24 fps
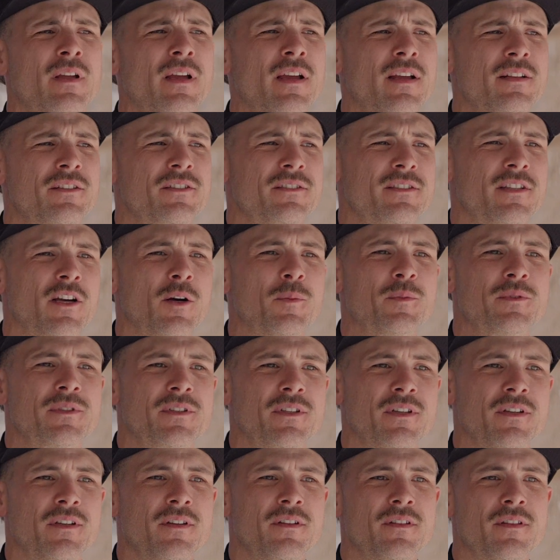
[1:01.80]
it just helps
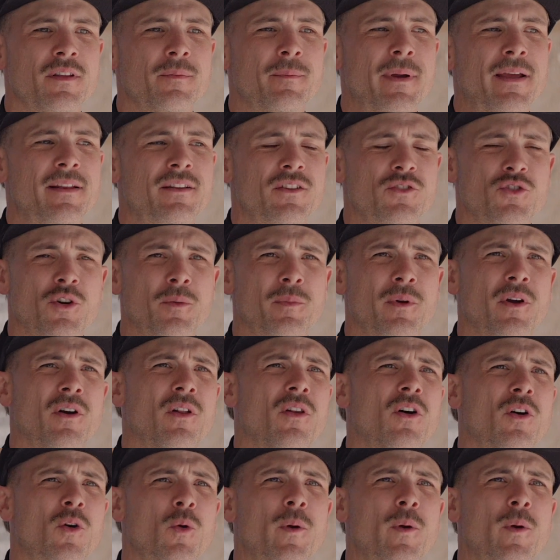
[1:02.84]
to, to make the job go a lot